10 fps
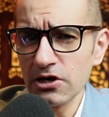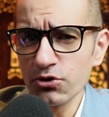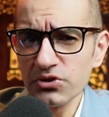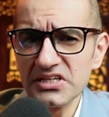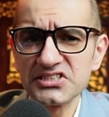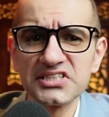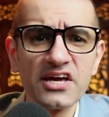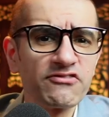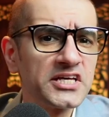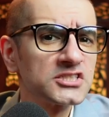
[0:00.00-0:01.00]
to the
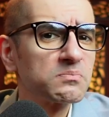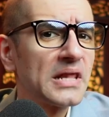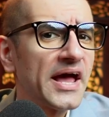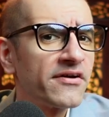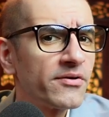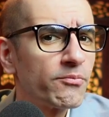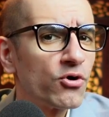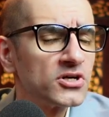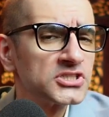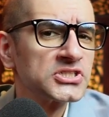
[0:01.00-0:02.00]
savings plan
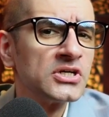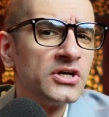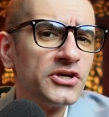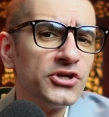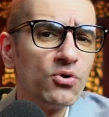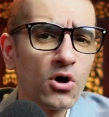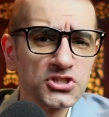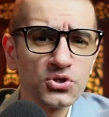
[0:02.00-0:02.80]
reports, you also